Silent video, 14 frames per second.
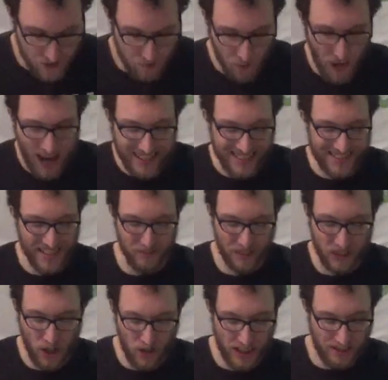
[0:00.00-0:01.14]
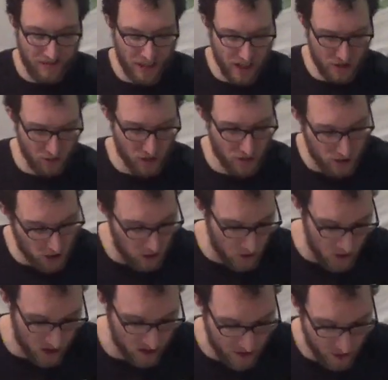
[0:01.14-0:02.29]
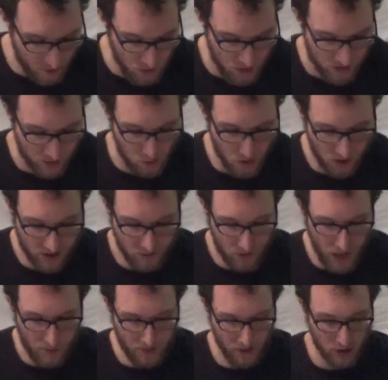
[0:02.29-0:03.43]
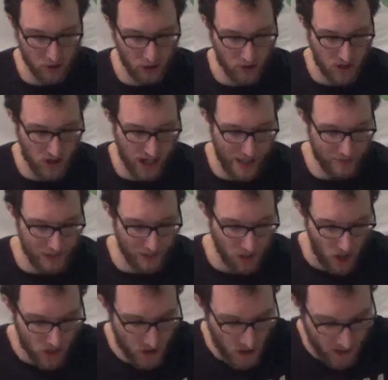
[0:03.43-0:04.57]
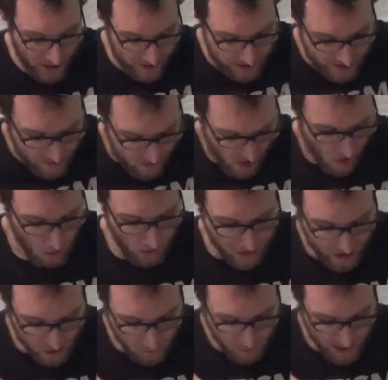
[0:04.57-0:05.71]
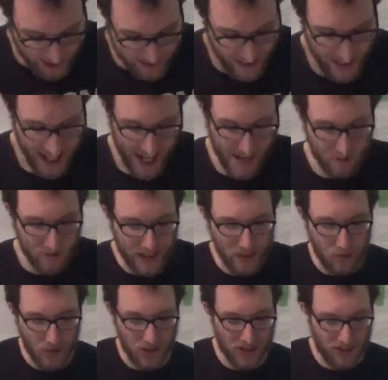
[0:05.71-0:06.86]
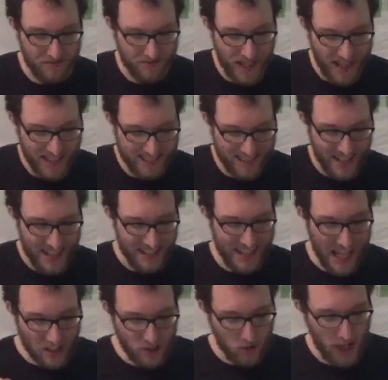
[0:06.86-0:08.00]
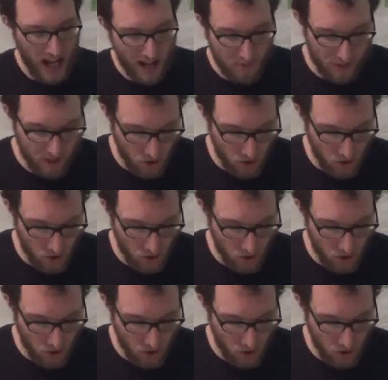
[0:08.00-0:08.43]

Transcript: the practice of encoding visual clues and symbols into works of popular culture aimed at large audiences, which depict a real-world event yet to happen